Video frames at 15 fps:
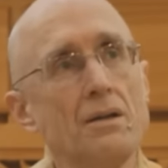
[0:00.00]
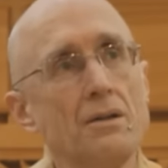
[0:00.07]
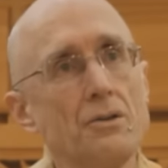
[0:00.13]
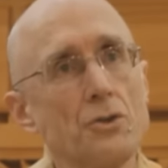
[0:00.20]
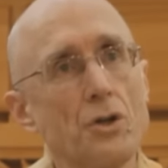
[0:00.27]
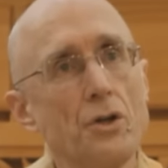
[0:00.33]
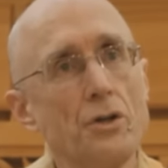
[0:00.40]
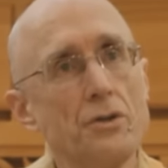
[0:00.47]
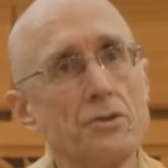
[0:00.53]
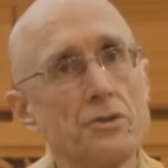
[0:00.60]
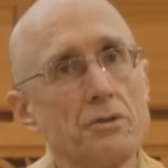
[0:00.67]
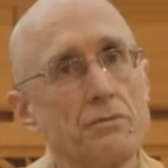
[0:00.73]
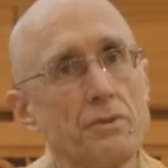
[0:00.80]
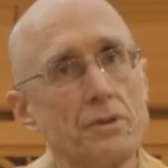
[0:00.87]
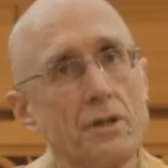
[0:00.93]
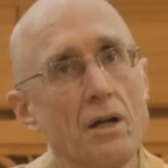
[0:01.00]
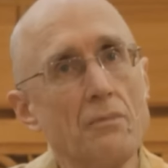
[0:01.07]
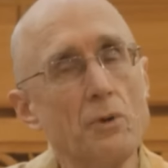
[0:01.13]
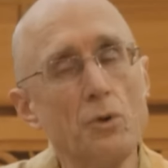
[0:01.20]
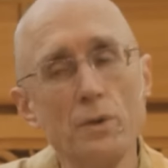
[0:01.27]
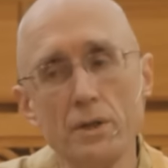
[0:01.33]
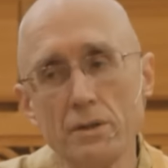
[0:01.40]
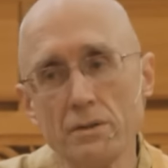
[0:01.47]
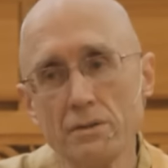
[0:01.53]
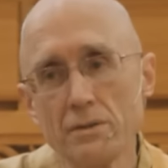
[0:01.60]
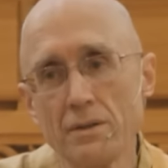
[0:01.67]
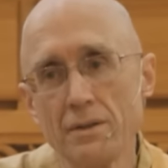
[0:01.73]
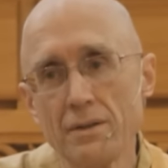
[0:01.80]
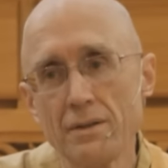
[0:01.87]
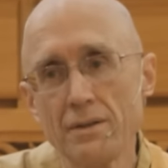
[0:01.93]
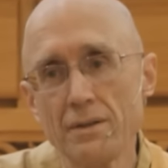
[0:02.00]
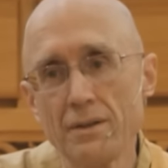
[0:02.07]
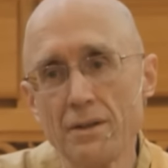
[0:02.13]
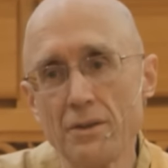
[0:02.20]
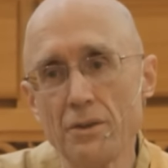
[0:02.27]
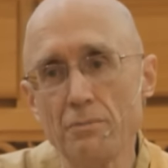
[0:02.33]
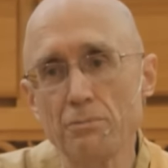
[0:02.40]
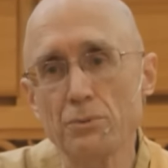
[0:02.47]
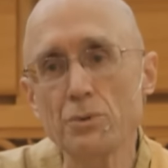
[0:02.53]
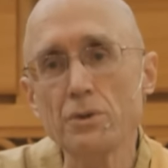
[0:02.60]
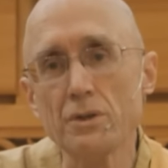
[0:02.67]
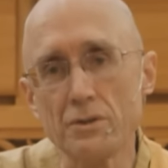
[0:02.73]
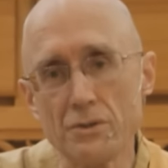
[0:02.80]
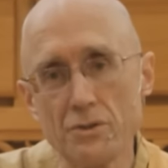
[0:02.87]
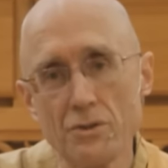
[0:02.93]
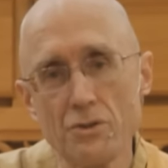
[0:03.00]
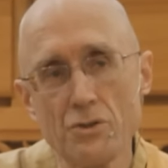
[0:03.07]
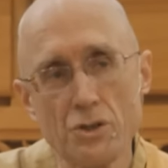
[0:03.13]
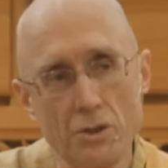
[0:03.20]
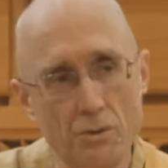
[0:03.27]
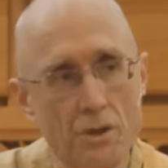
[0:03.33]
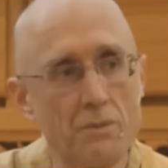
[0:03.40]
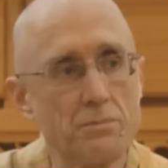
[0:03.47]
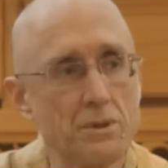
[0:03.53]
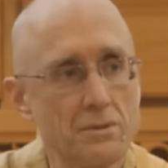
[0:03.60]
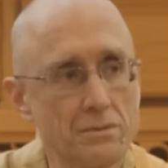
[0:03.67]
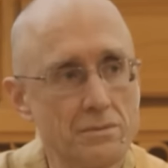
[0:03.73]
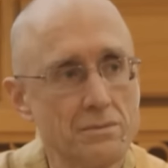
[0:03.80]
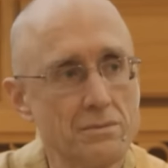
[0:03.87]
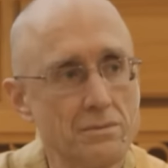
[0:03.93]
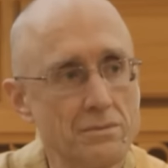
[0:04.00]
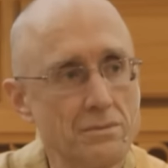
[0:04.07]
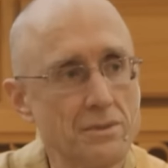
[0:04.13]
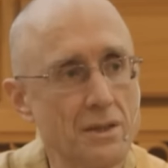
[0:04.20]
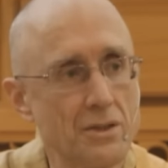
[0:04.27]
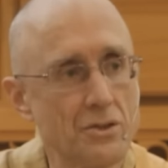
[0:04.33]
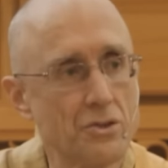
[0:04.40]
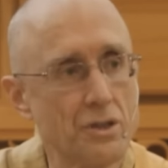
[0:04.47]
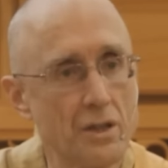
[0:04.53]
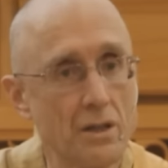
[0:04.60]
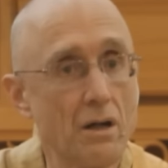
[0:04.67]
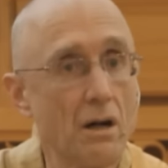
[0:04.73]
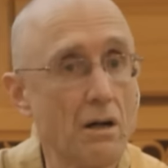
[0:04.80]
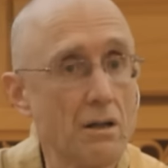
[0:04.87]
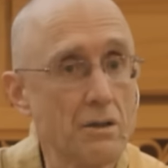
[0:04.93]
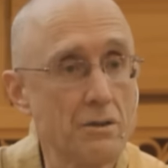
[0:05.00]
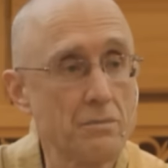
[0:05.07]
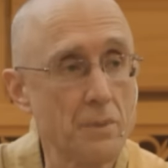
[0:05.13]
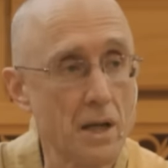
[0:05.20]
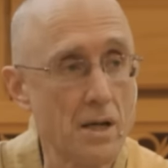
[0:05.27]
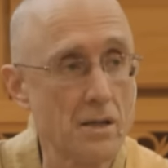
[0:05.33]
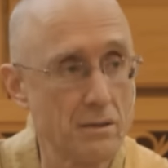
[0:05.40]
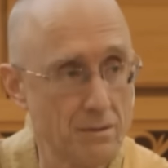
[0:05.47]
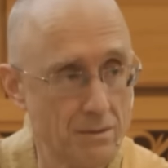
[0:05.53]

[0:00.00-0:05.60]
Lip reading: turns of the Dharma wheel, the Buddhas show up and say, good man,